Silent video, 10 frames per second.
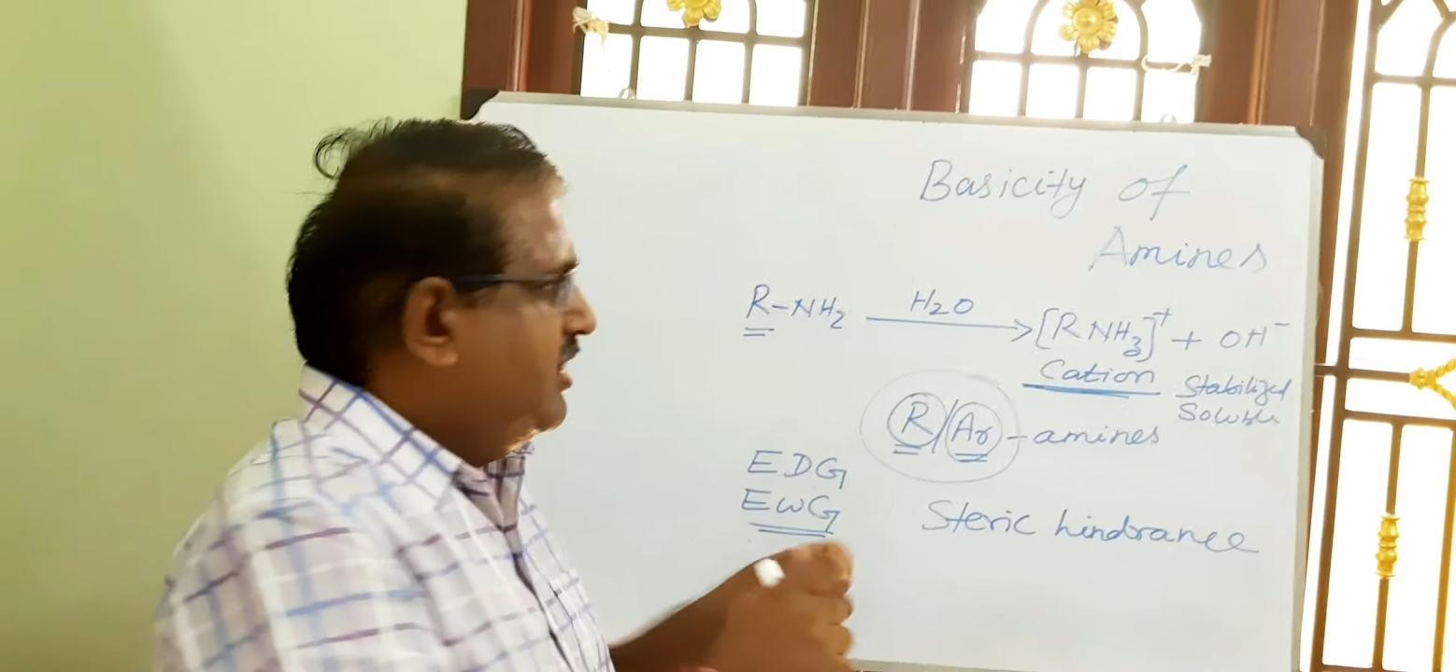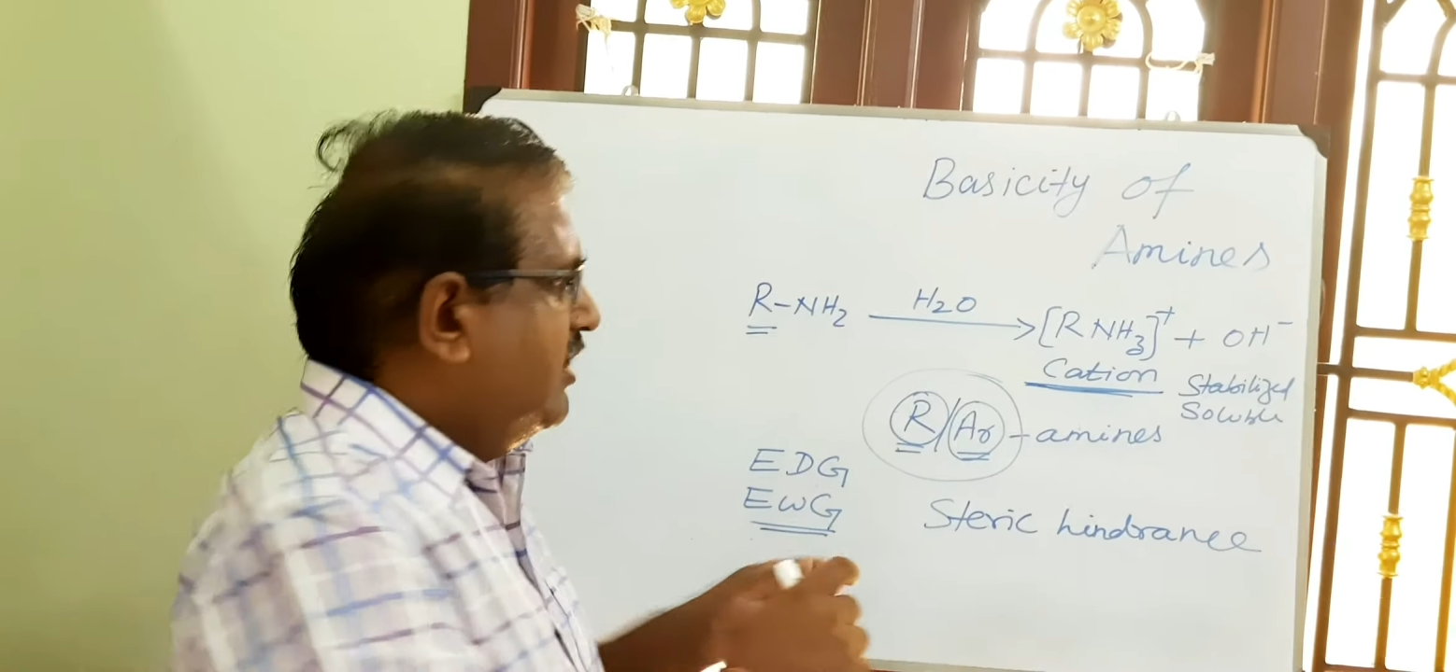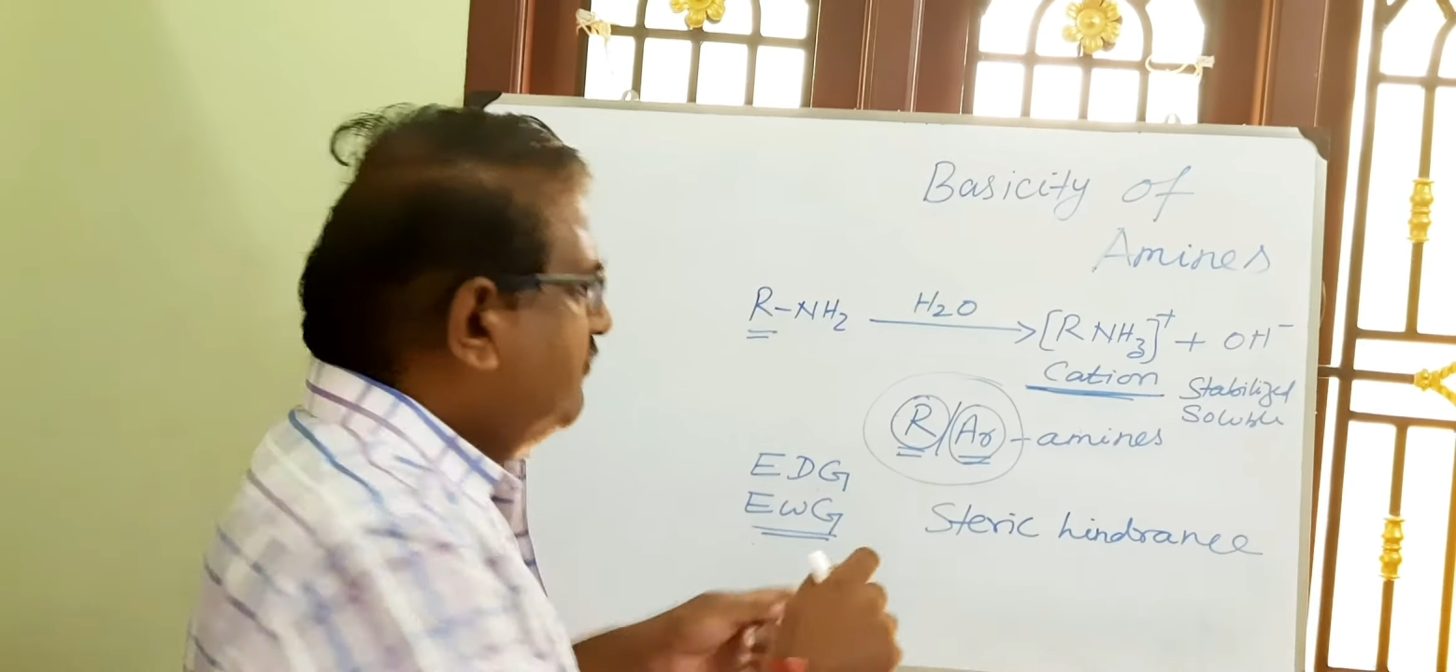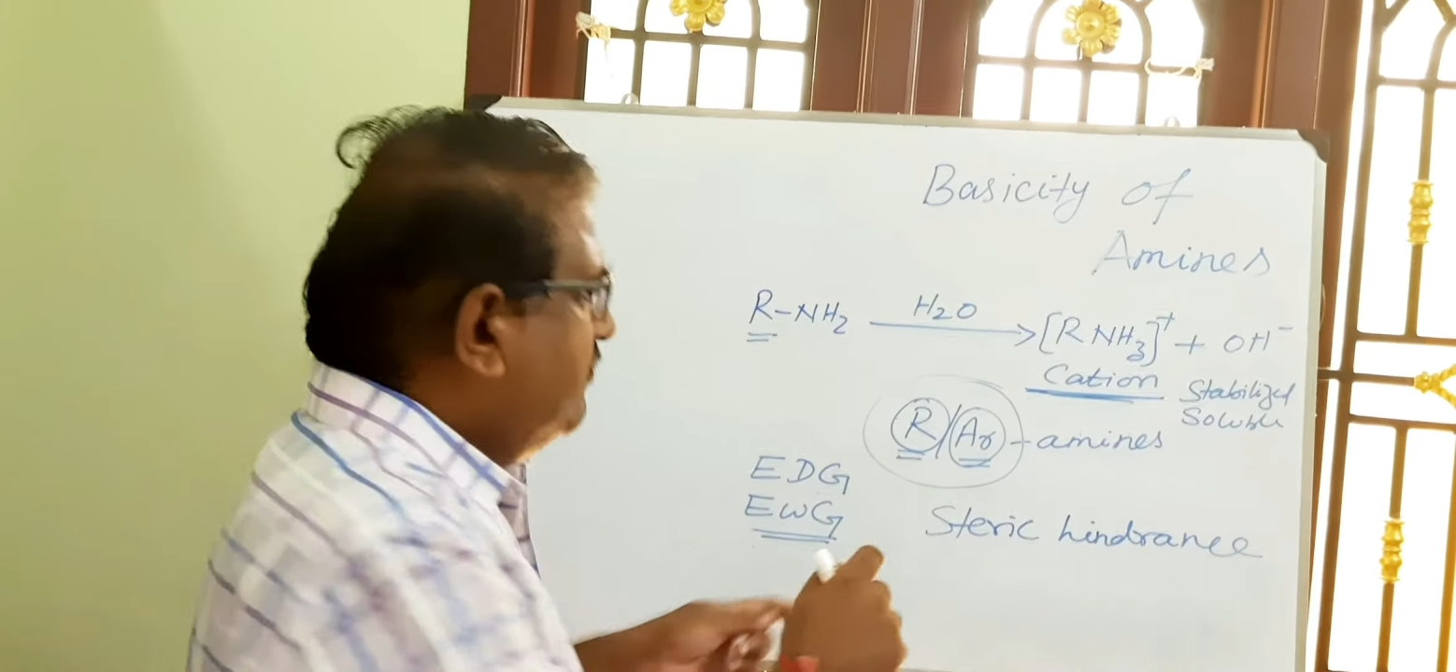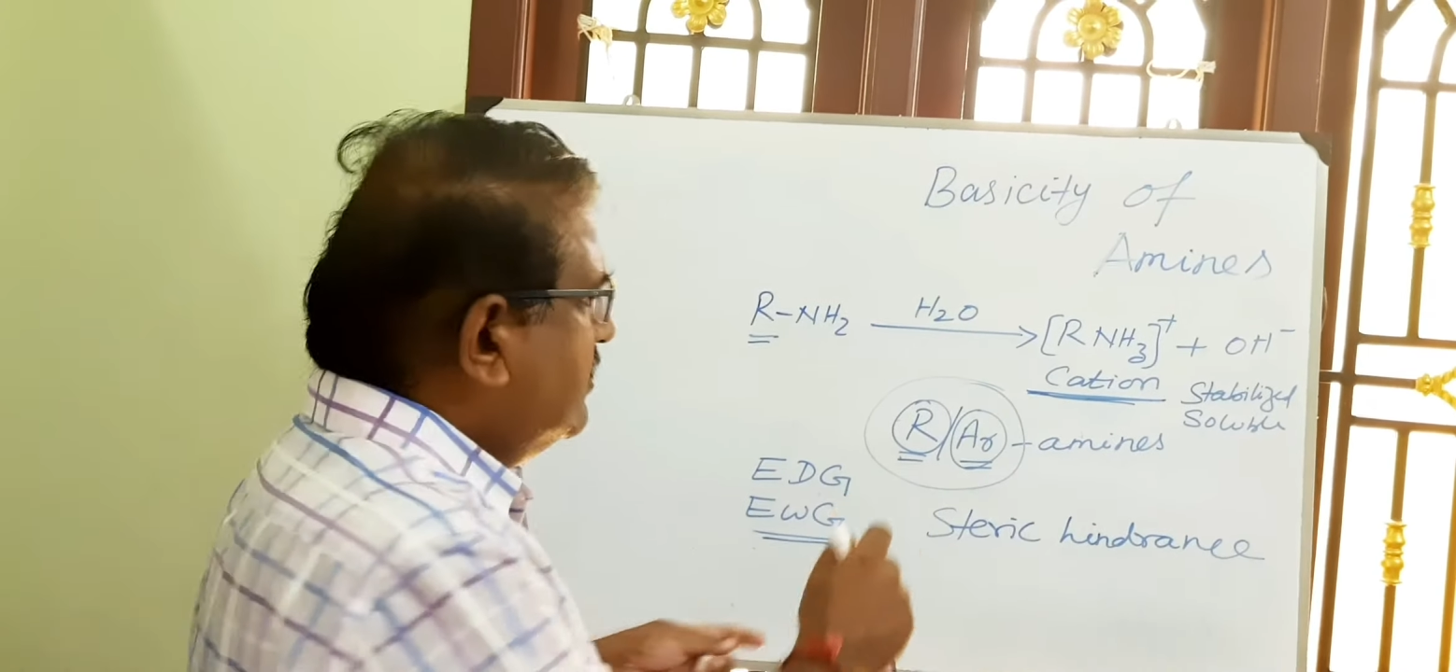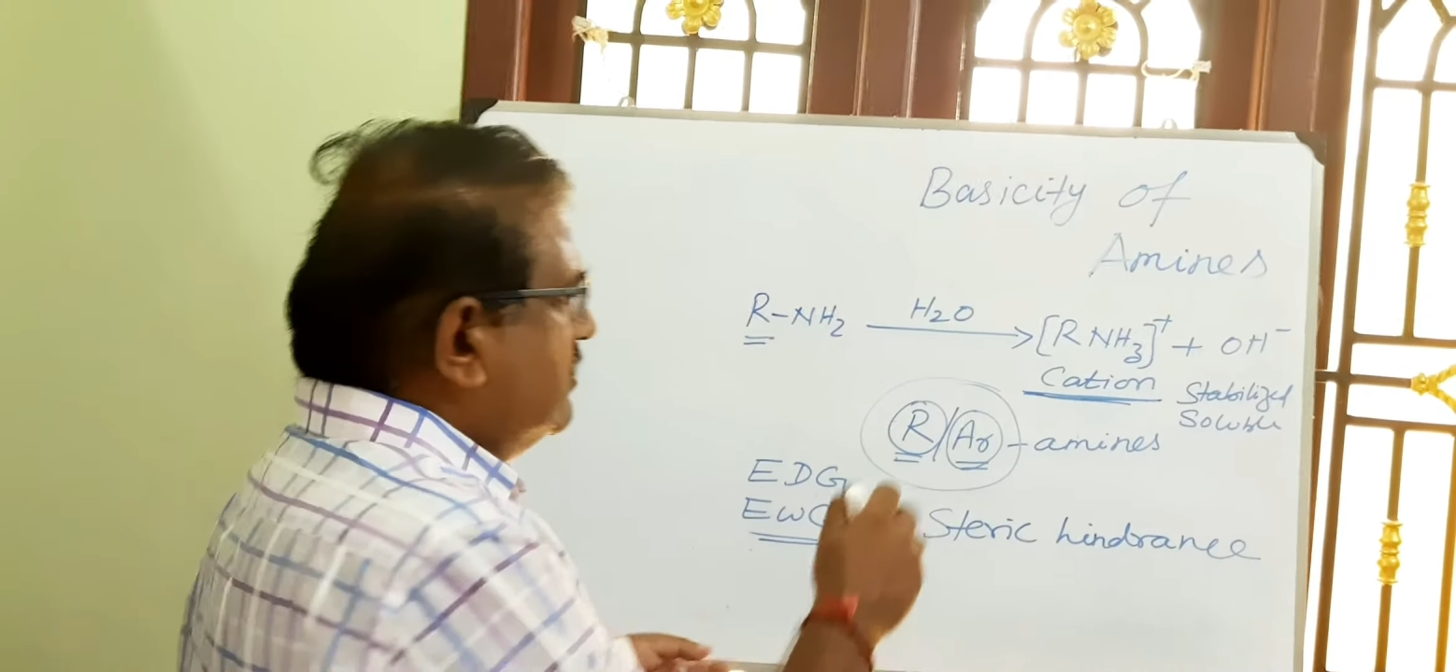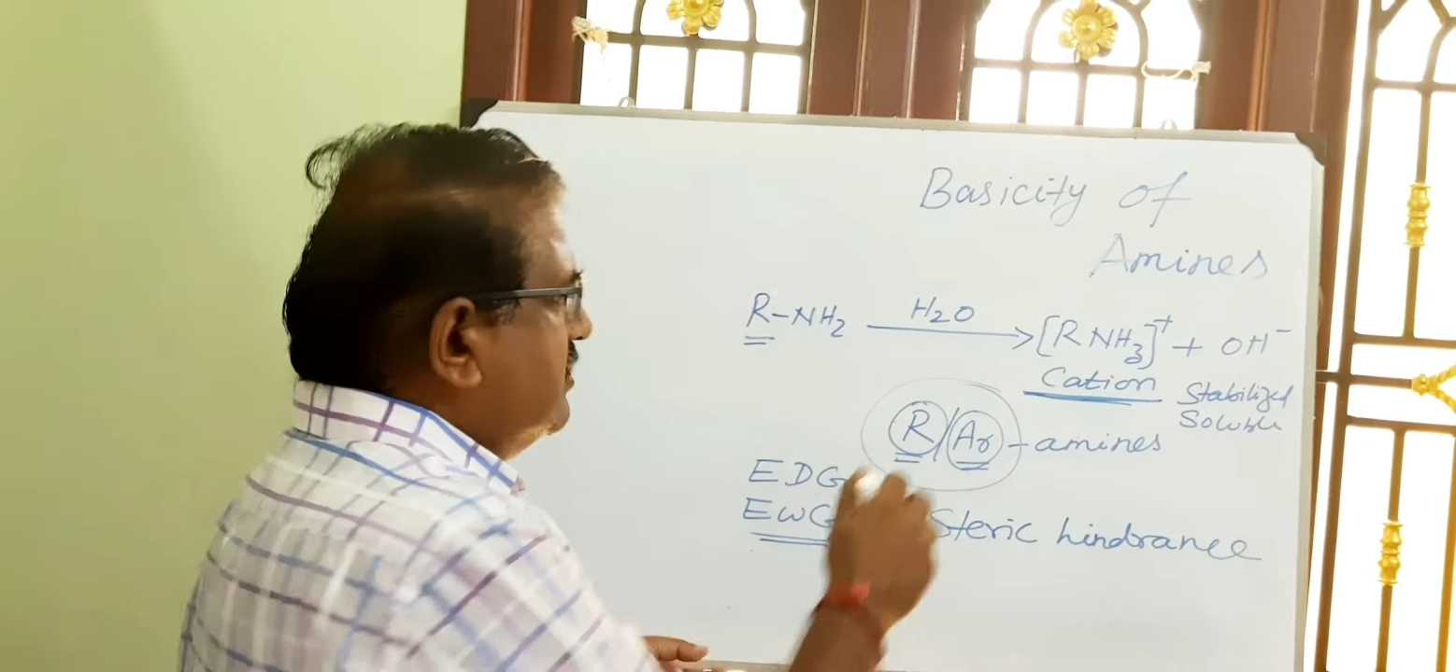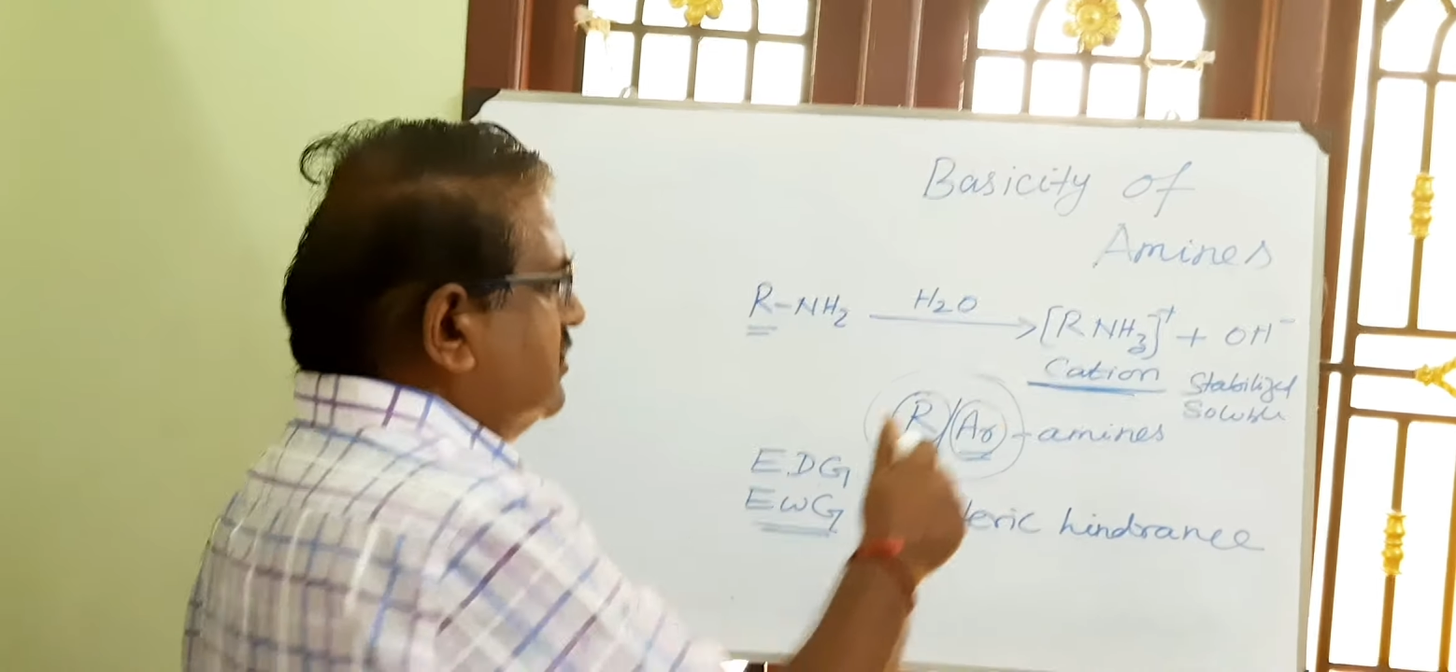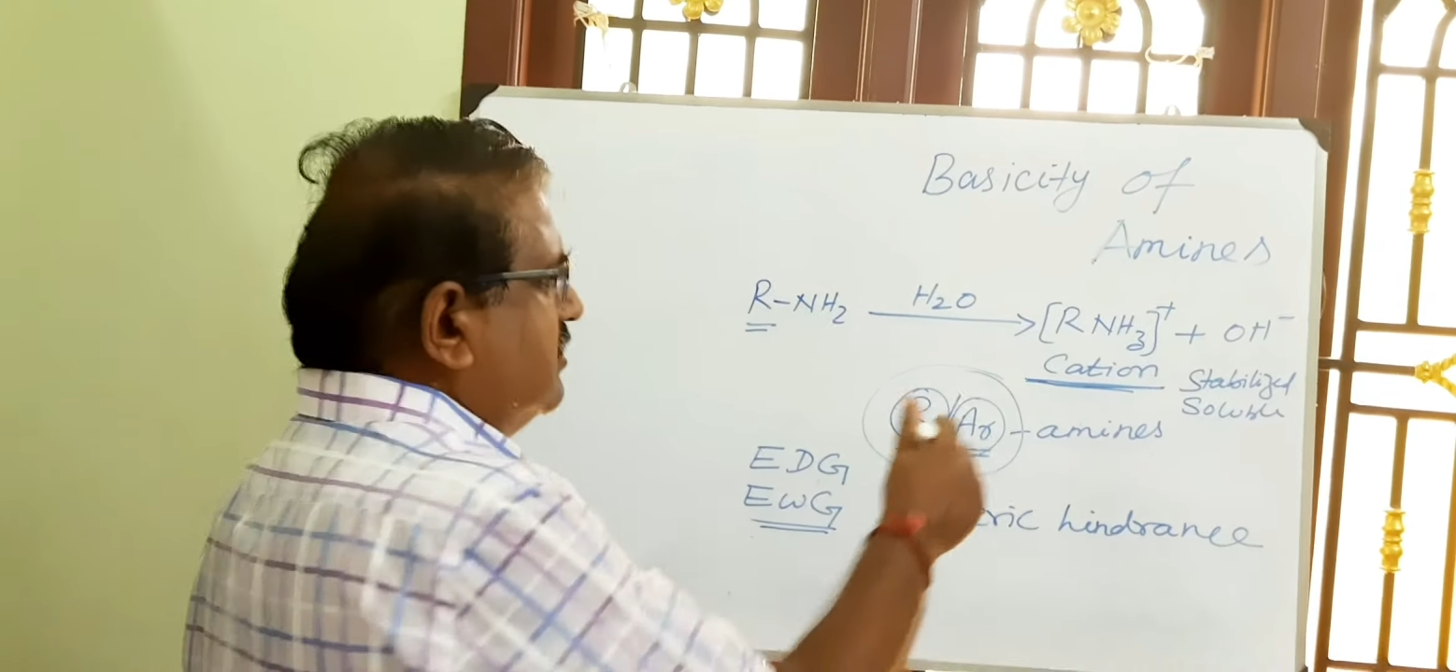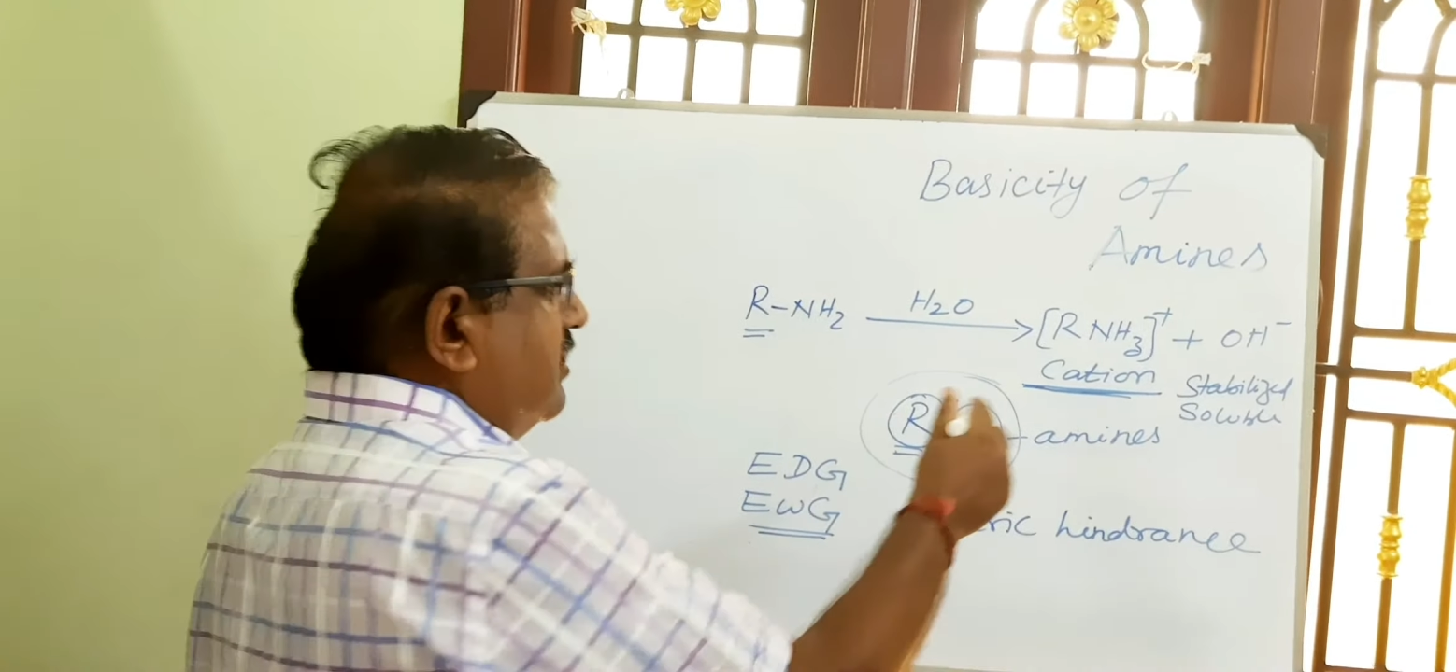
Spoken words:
when the